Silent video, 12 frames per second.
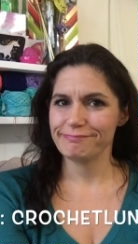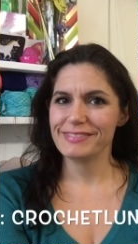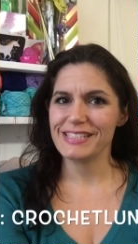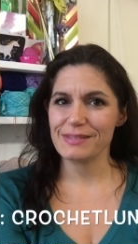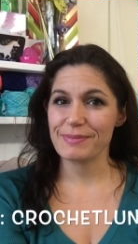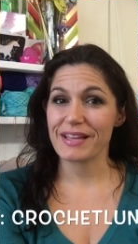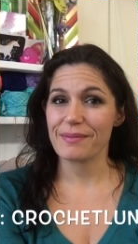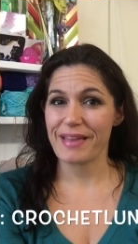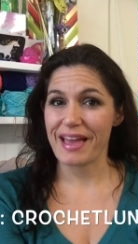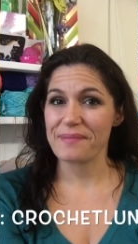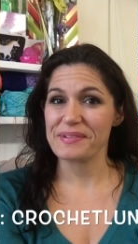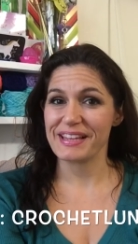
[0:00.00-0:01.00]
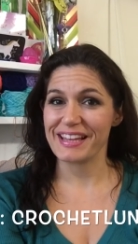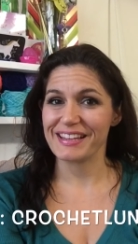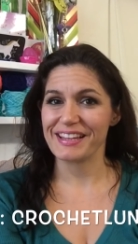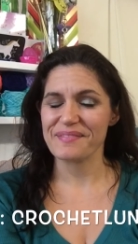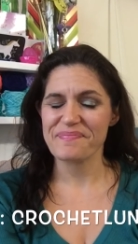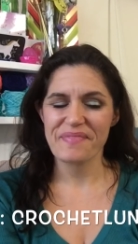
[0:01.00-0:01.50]
She's making me happy
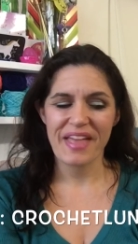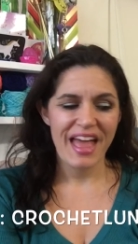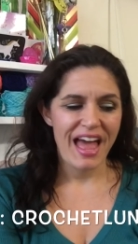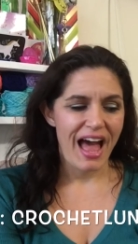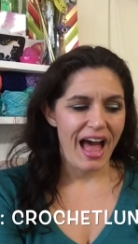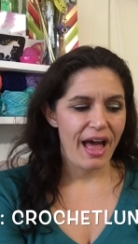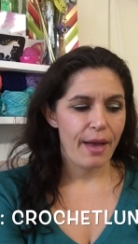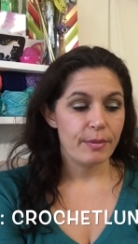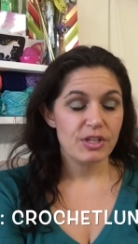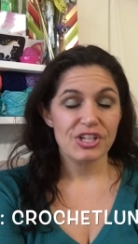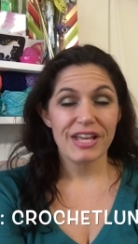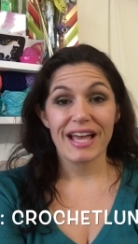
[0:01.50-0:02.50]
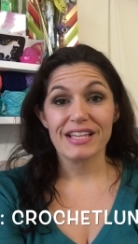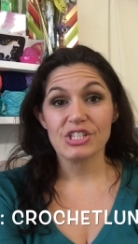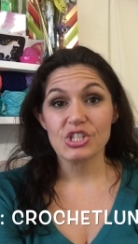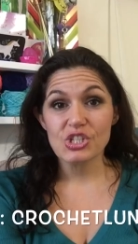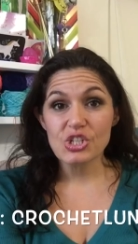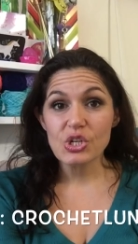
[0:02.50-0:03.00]
lately. She
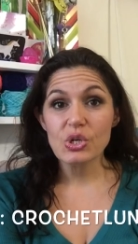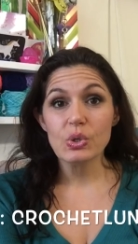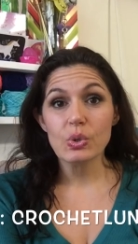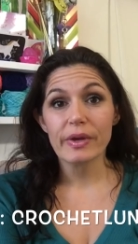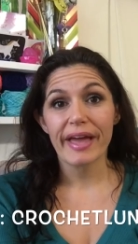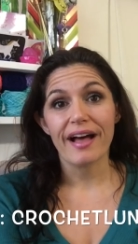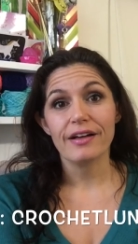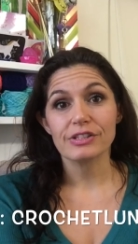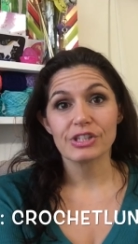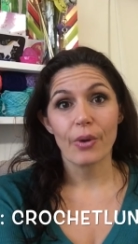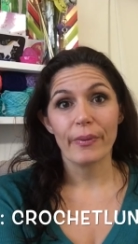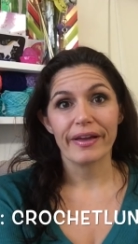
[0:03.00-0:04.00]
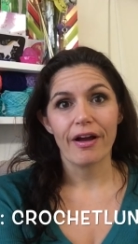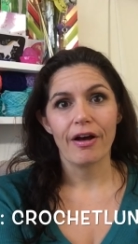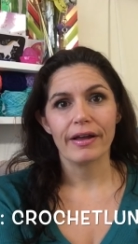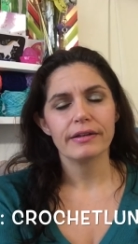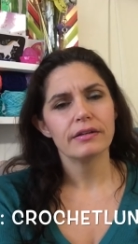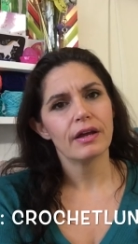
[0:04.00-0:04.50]
has 2 cals going
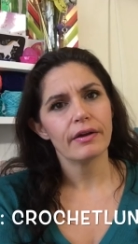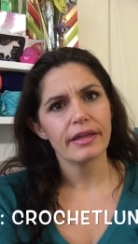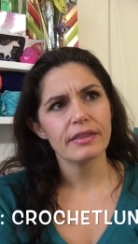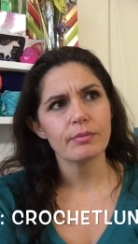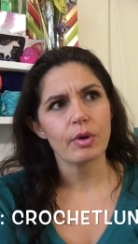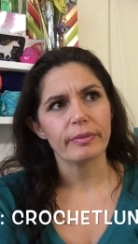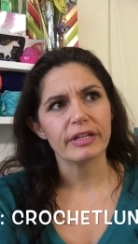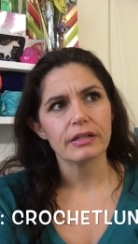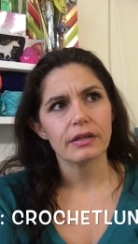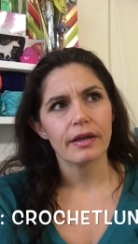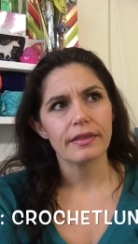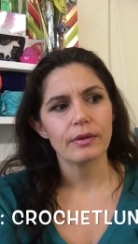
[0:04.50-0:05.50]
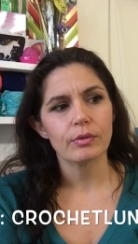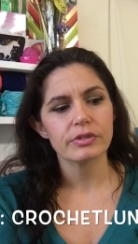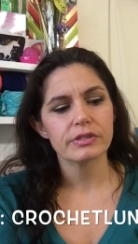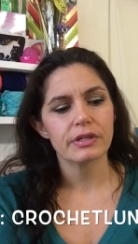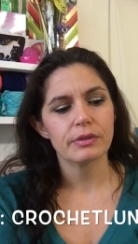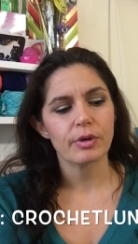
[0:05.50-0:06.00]
on. Not at the moment. I think we're
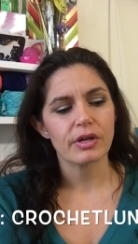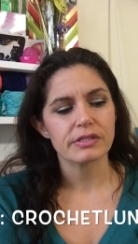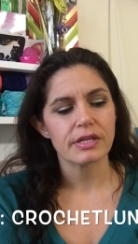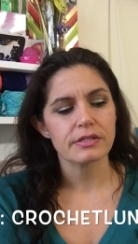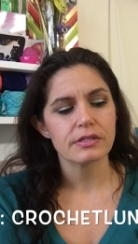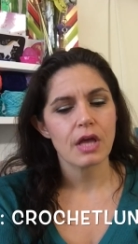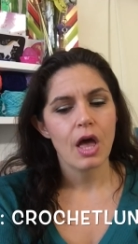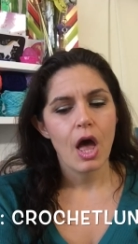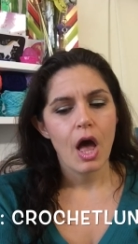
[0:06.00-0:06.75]
still in the process.